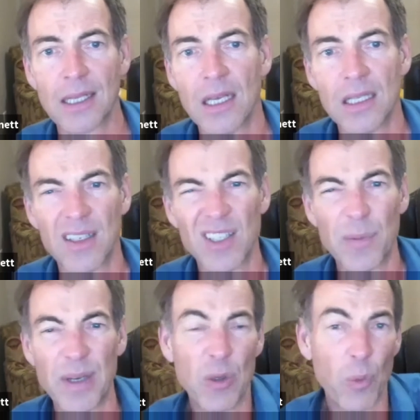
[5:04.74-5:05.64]
Now, there are
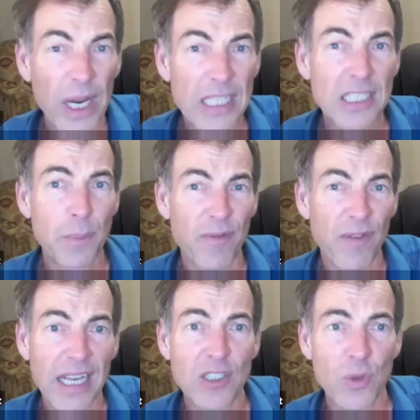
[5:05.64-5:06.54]
many ways to
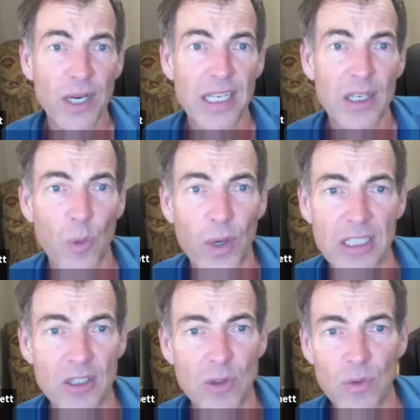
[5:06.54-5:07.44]
provide training. One
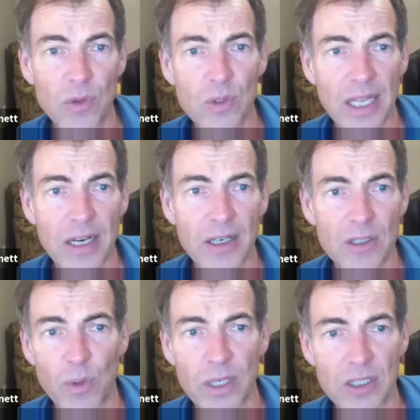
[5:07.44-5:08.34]
is through newsletters,
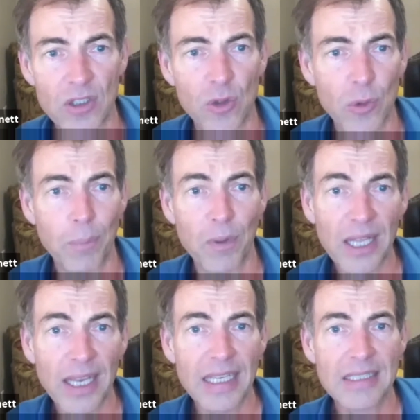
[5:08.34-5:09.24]
one is through
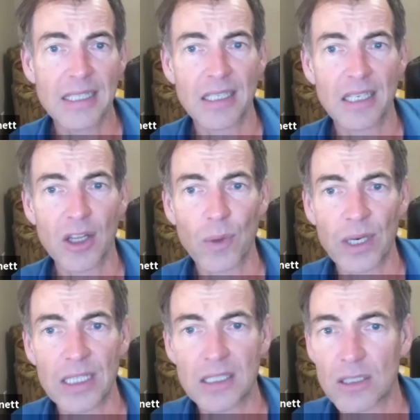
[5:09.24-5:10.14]
plays, another one
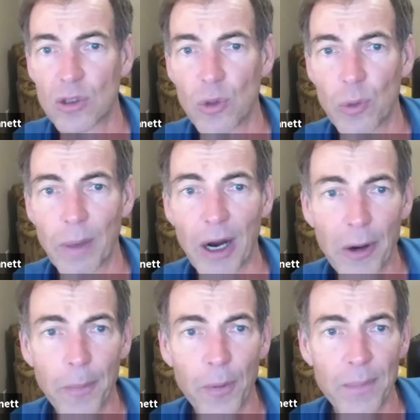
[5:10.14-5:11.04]
is through
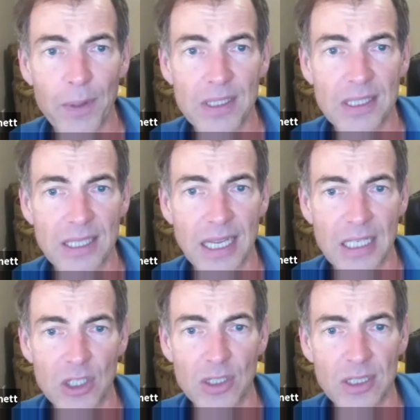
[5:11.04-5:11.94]
PowerPoint
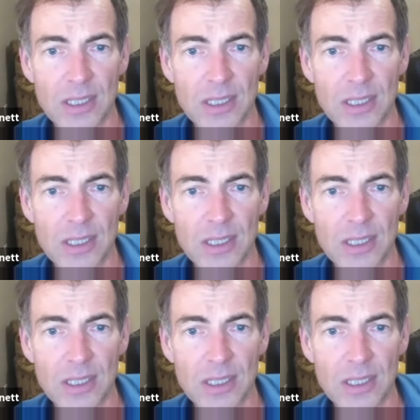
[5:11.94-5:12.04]
presentations.